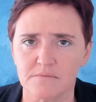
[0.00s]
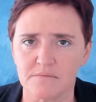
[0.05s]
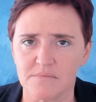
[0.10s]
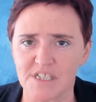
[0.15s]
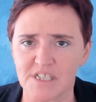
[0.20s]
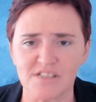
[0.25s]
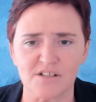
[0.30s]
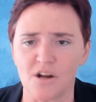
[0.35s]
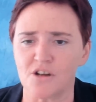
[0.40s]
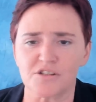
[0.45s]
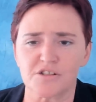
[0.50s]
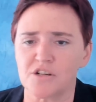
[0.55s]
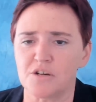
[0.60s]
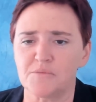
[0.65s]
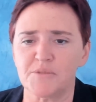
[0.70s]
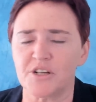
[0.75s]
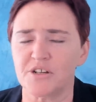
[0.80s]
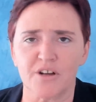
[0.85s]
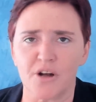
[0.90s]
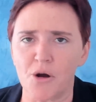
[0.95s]
This lot
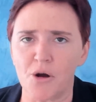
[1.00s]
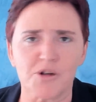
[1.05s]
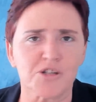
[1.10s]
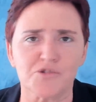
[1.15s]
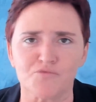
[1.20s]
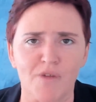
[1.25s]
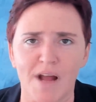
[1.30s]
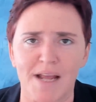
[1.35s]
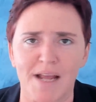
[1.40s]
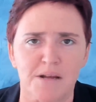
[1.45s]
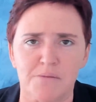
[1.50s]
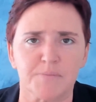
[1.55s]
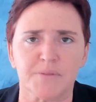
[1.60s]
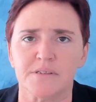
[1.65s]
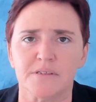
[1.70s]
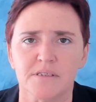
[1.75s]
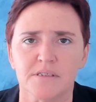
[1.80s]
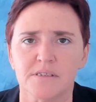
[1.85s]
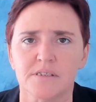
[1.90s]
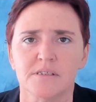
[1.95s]
coming in, they're going to rape
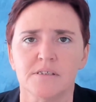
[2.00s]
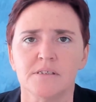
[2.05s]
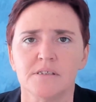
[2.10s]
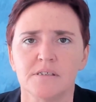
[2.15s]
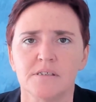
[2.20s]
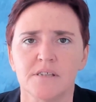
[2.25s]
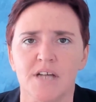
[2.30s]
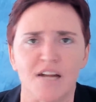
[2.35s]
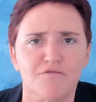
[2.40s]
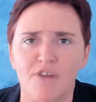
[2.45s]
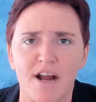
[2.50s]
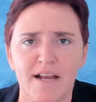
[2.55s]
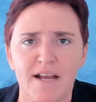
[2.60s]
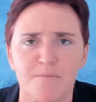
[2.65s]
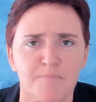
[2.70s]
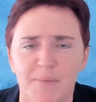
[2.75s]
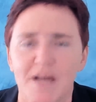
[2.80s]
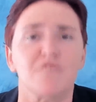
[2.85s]
and rape